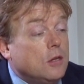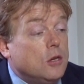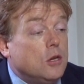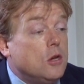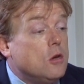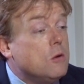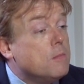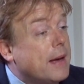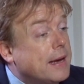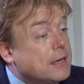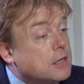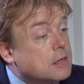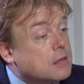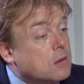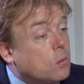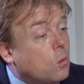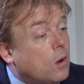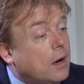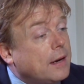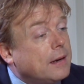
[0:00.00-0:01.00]
new measures
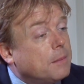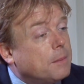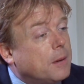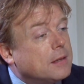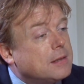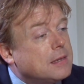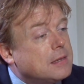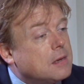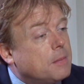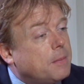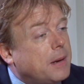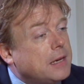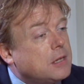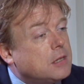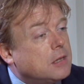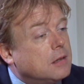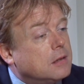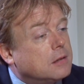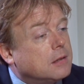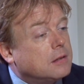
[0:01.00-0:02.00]
on widening
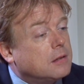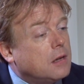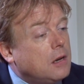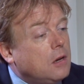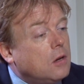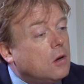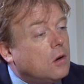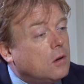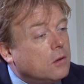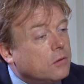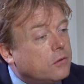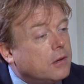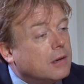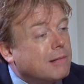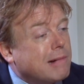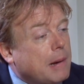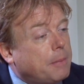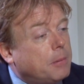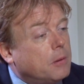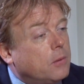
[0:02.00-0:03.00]
participation. So there's a lot to
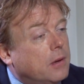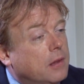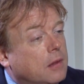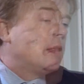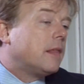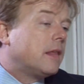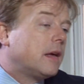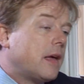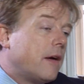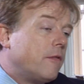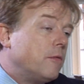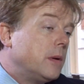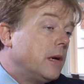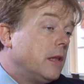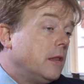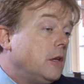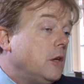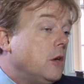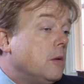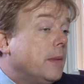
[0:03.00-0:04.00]
grapple with. The government
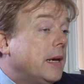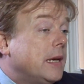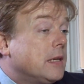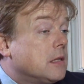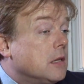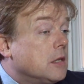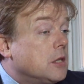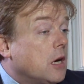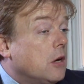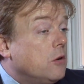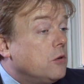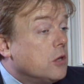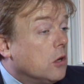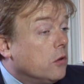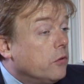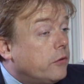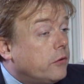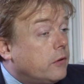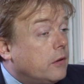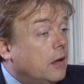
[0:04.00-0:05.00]
and the new Minister, Jo
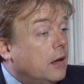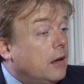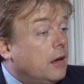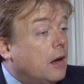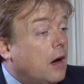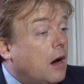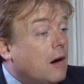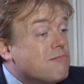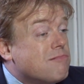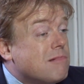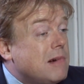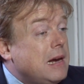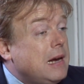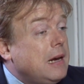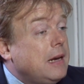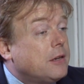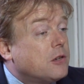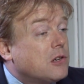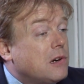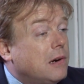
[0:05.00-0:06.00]
Johnson, are
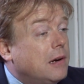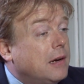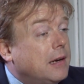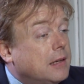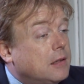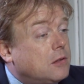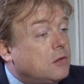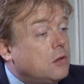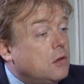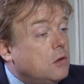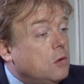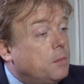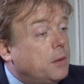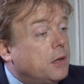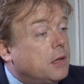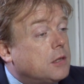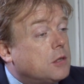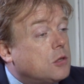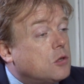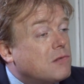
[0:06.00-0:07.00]
really trying to
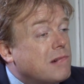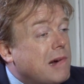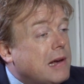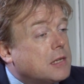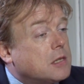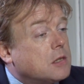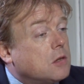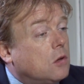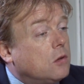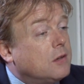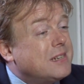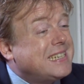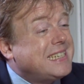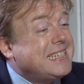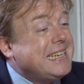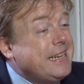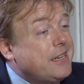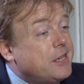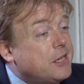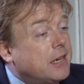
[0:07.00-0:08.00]
put a stress on
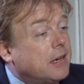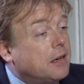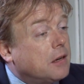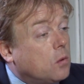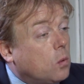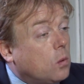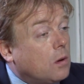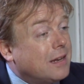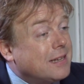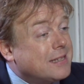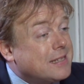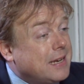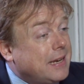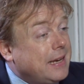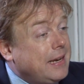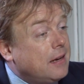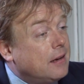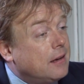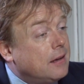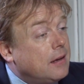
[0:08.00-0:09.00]
teaching
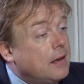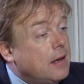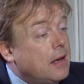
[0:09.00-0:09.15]
quality,